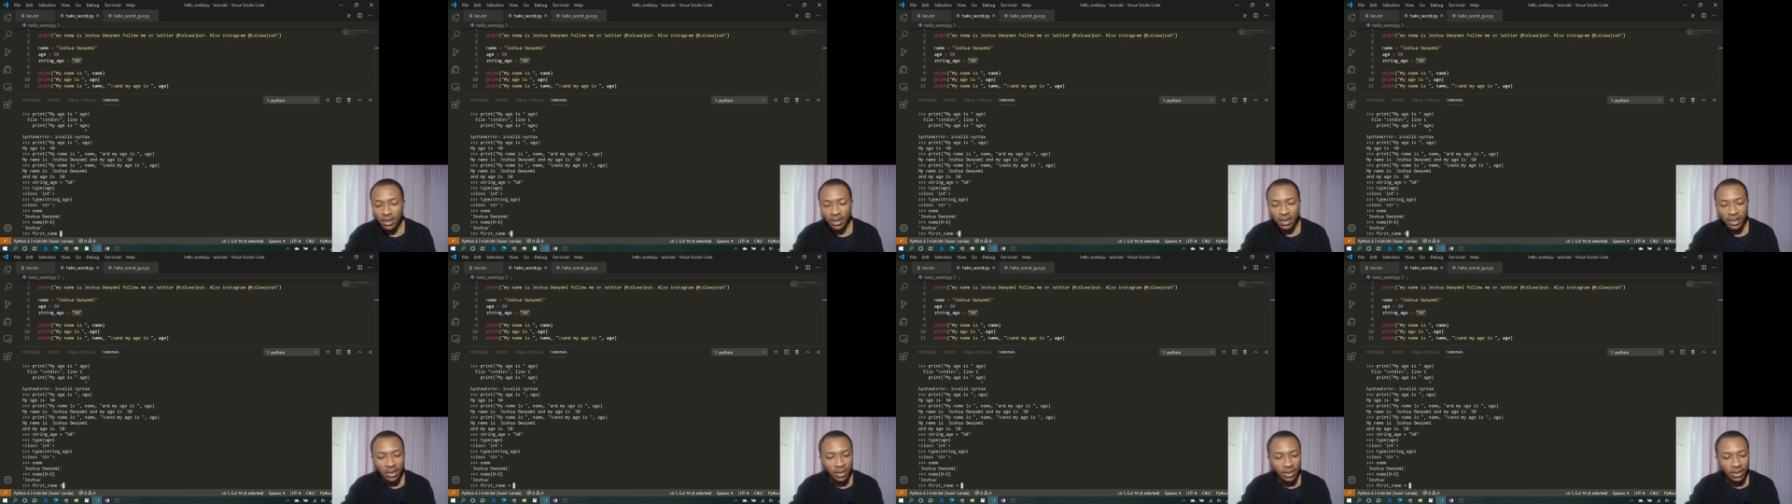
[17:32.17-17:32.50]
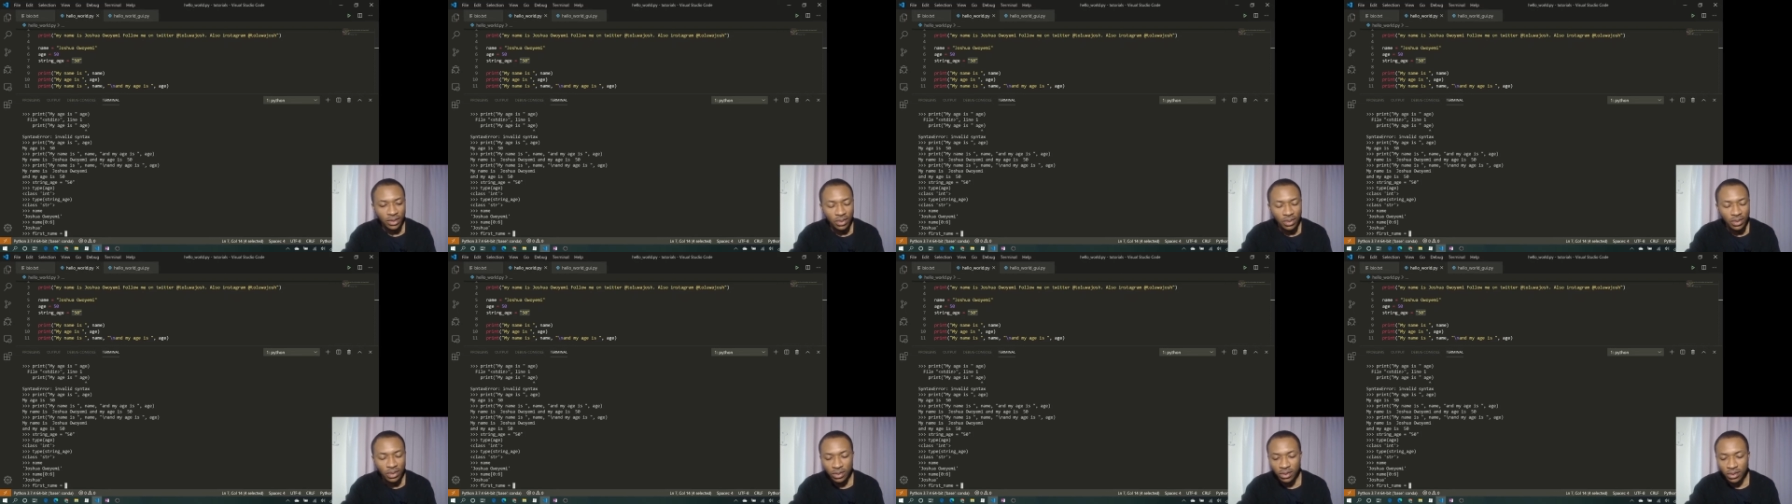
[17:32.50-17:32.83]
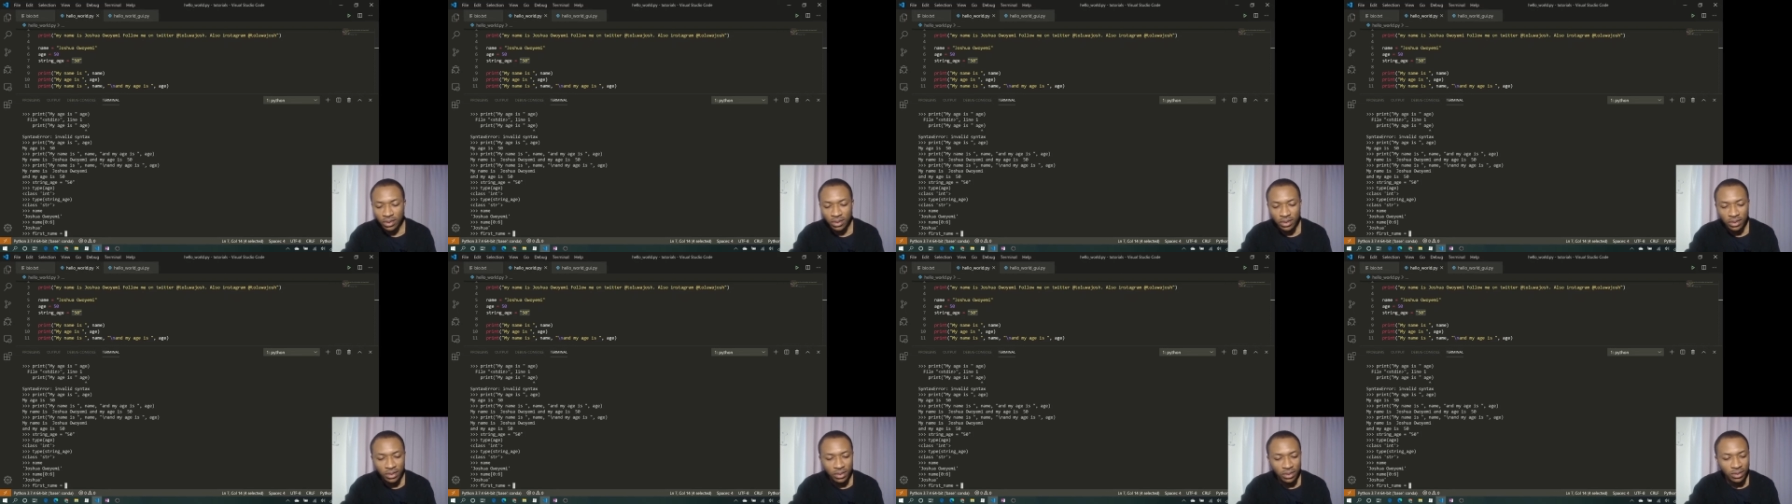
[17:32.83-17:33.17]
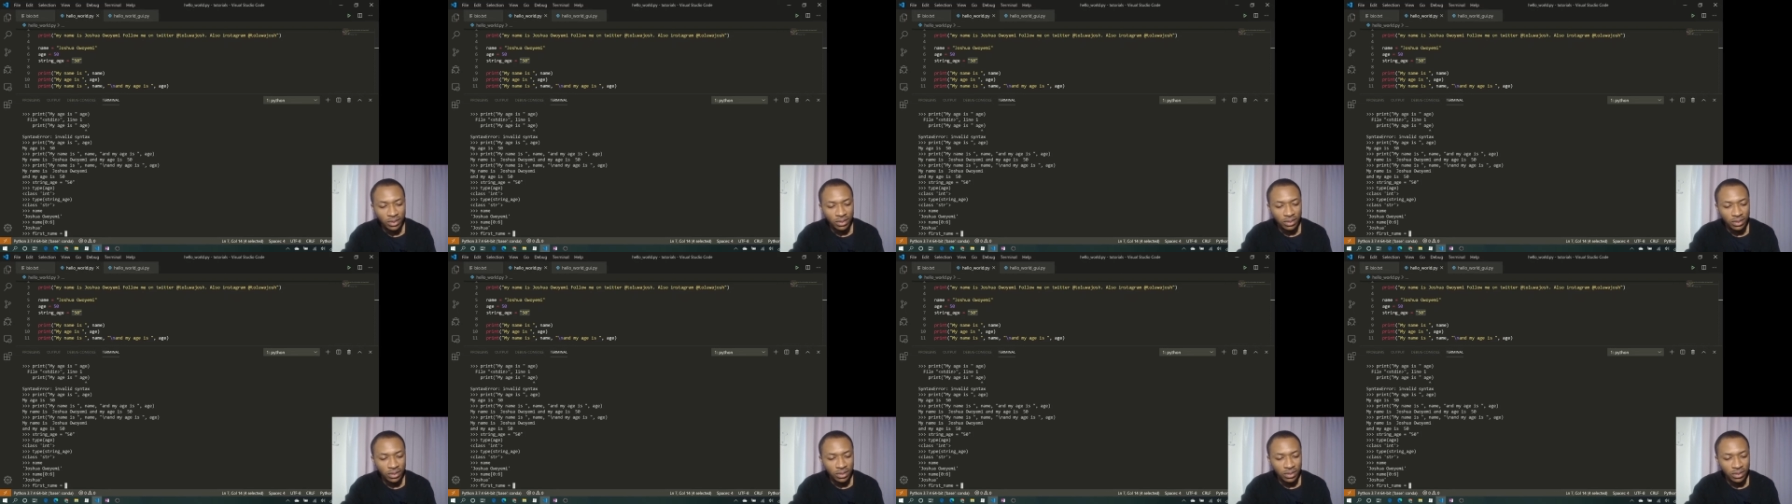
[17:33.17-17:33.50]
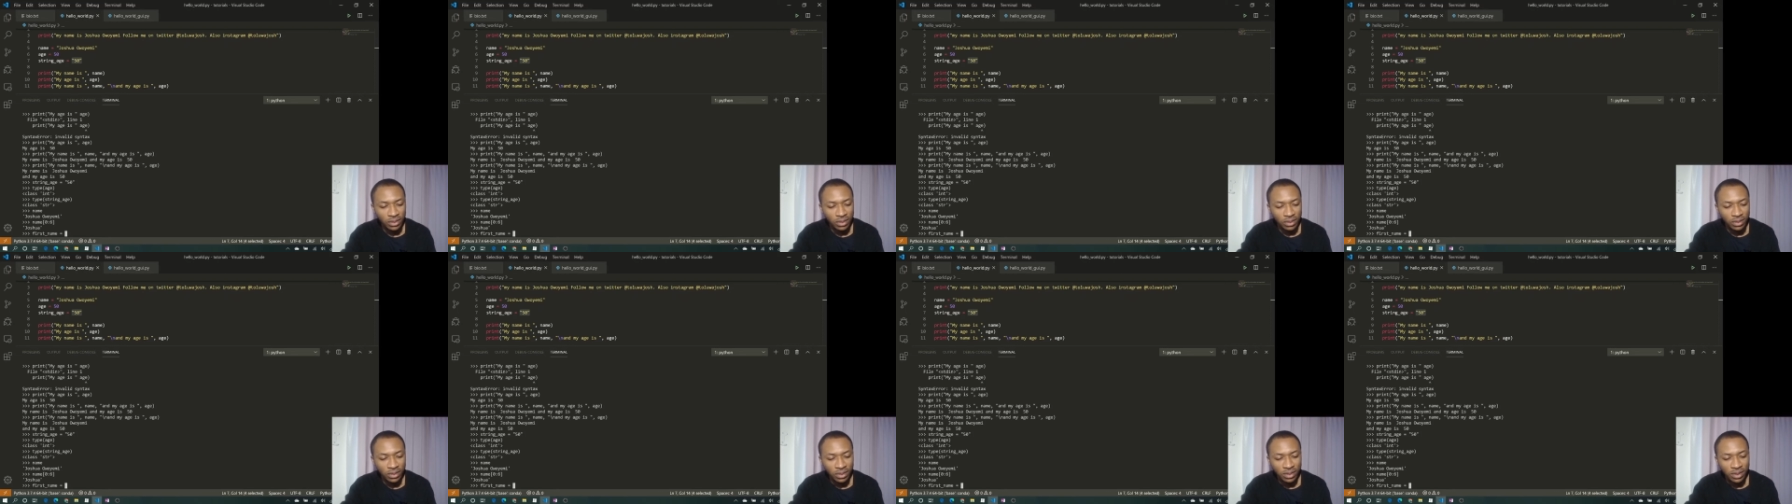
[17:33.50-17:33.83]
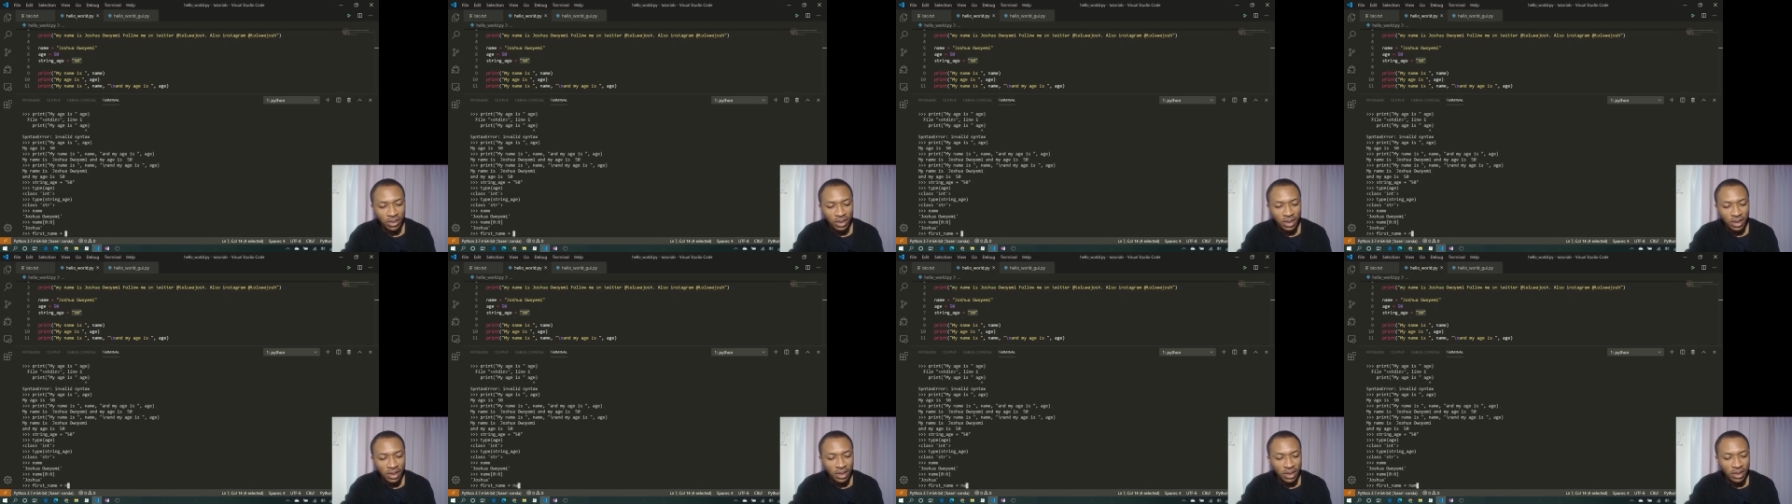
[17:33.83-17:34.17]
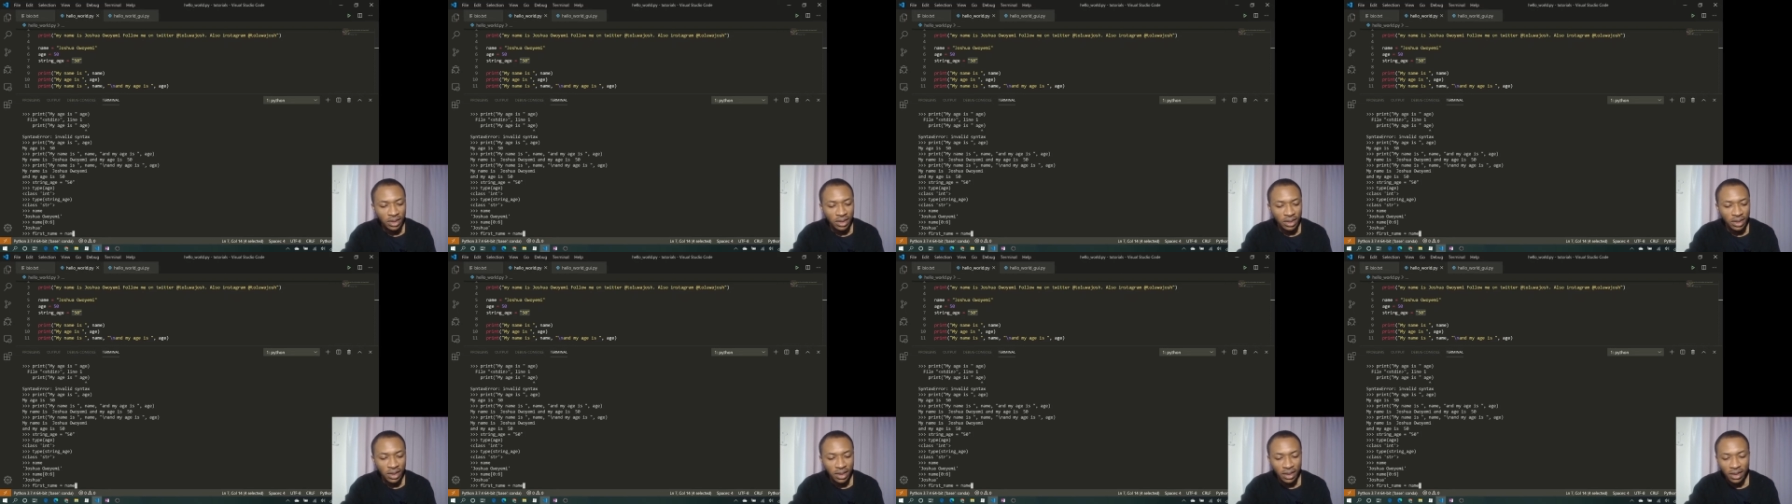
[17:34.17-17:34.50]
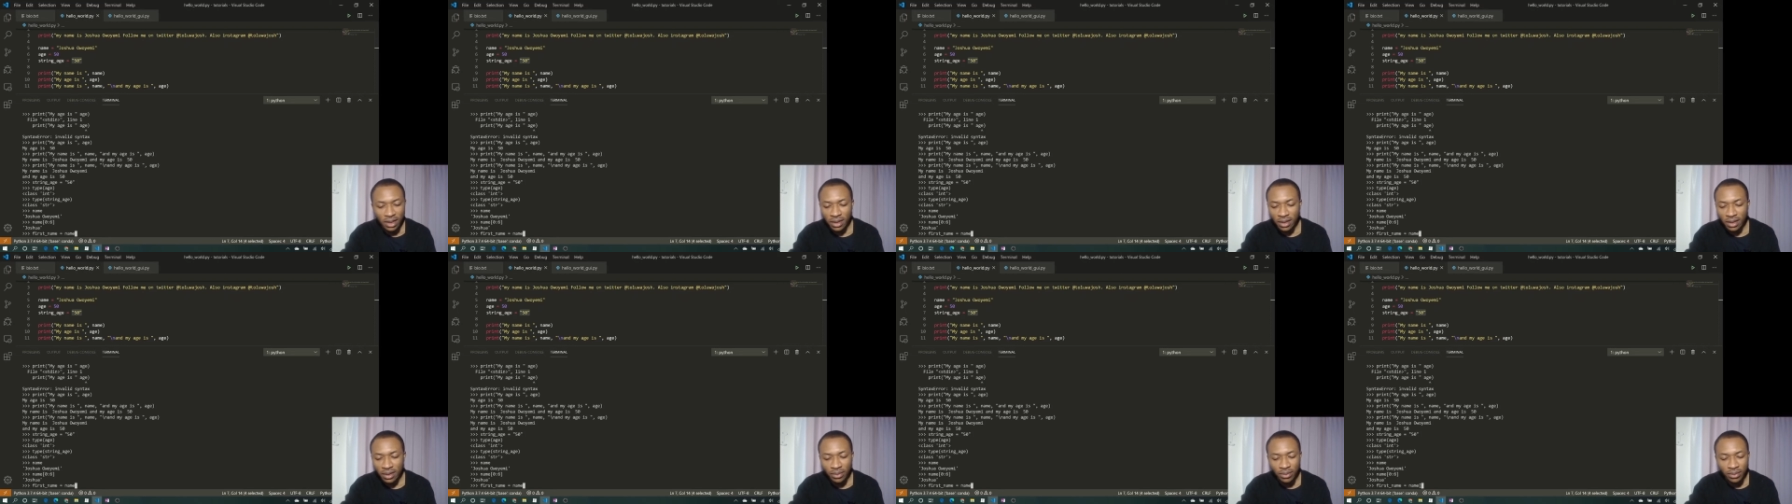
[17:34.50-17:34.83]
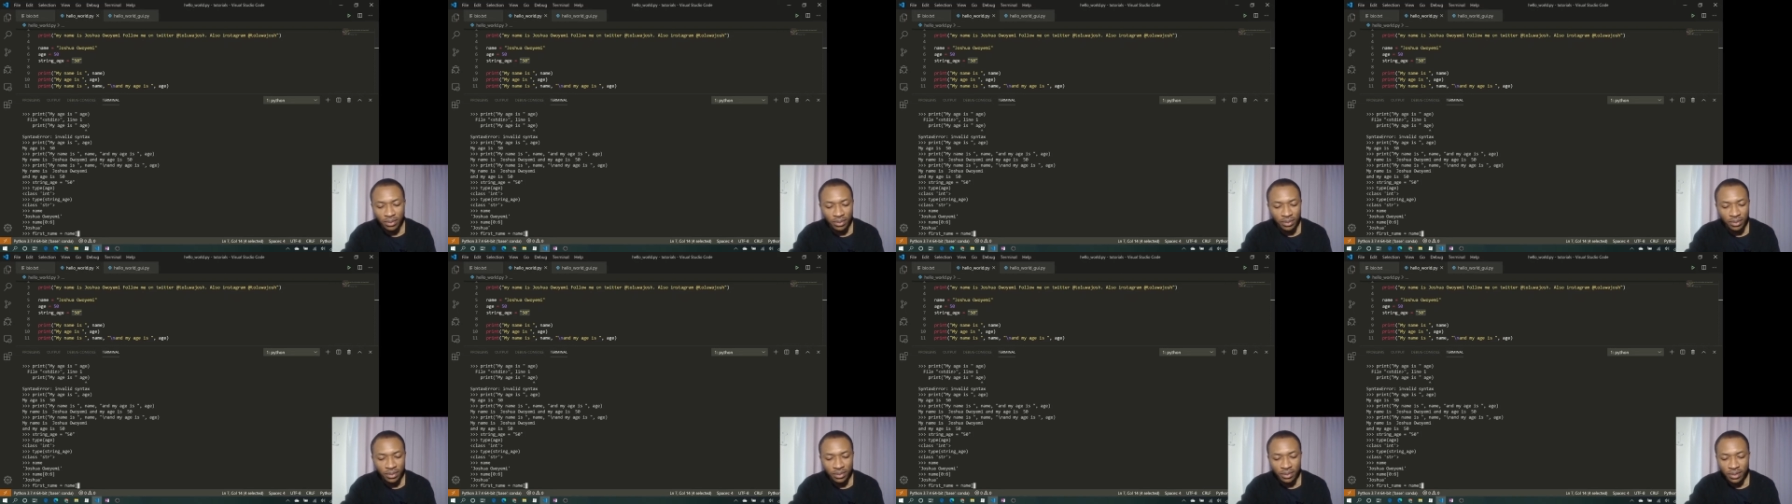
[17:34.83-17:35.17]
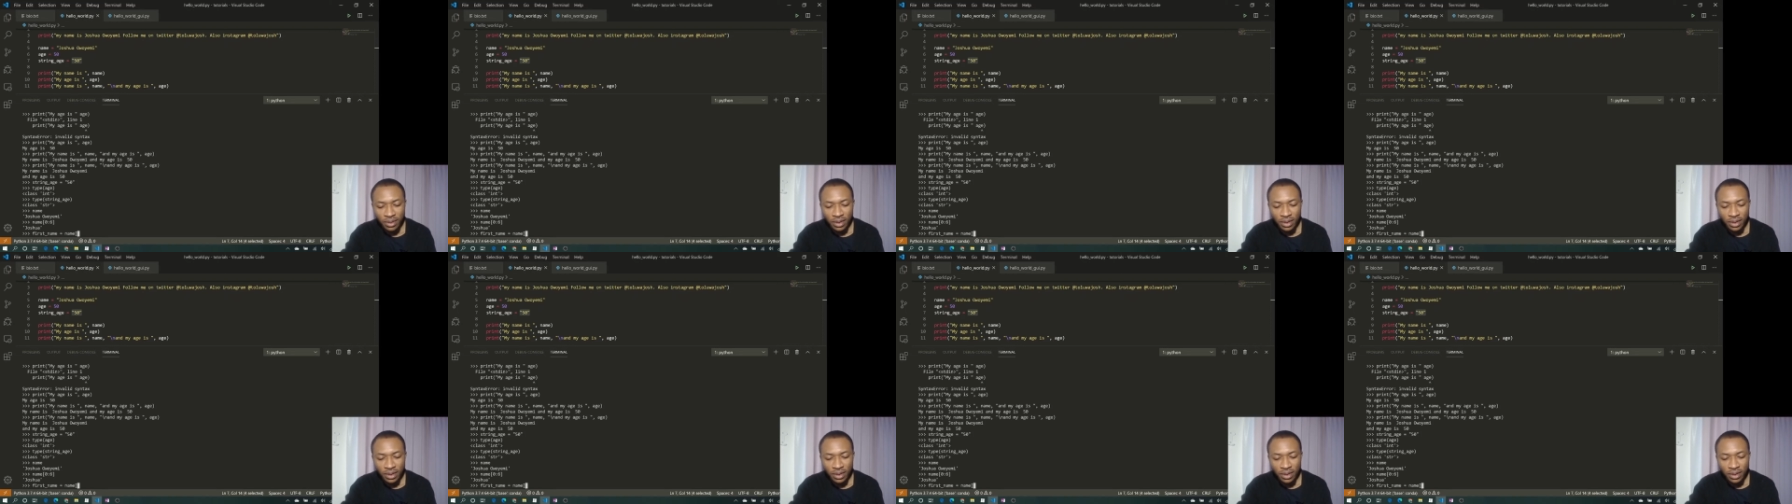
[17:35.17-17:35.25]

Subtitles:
equals to name